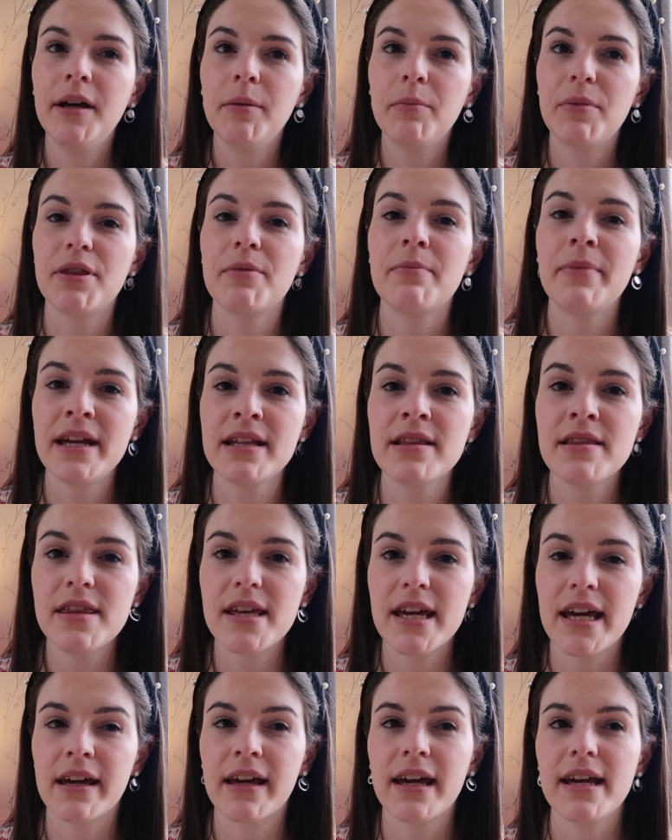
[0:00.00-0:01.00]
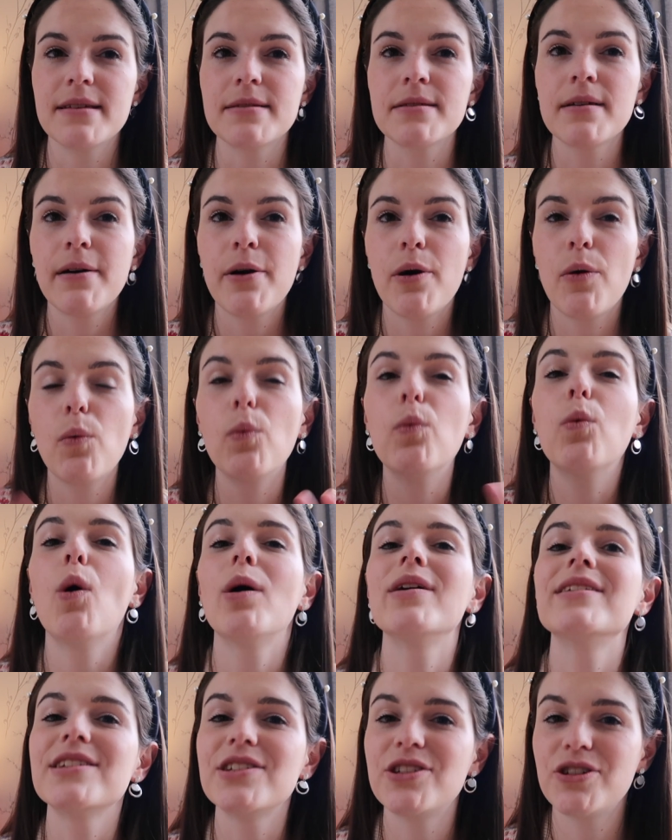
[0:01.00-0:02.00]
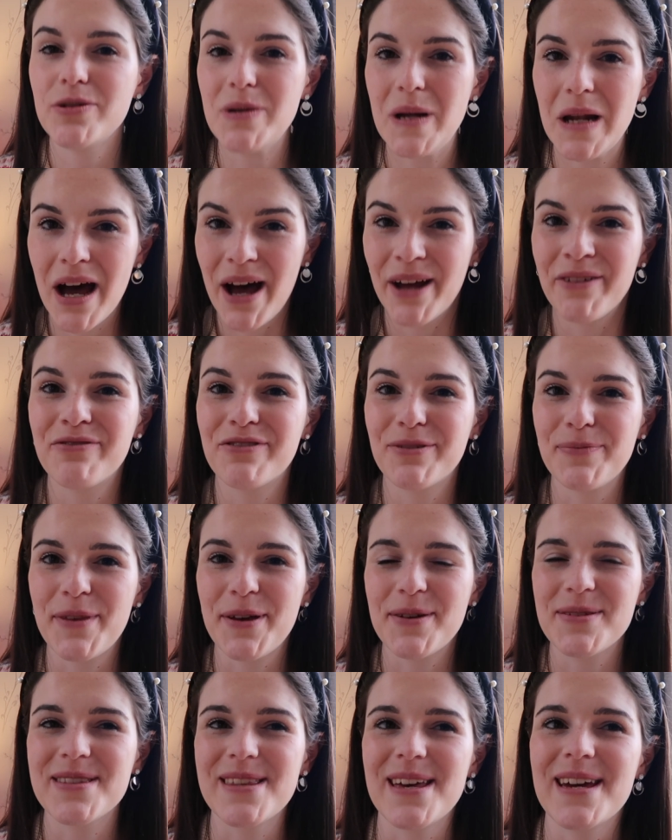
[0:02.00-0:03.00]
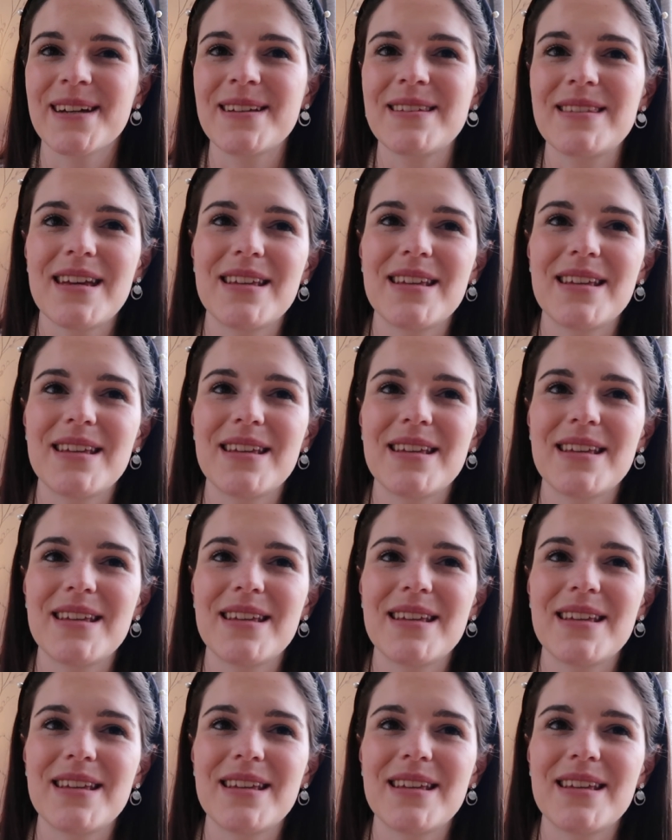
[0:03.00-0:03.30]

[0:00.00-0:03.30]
But the main thing is what did you learn from those things?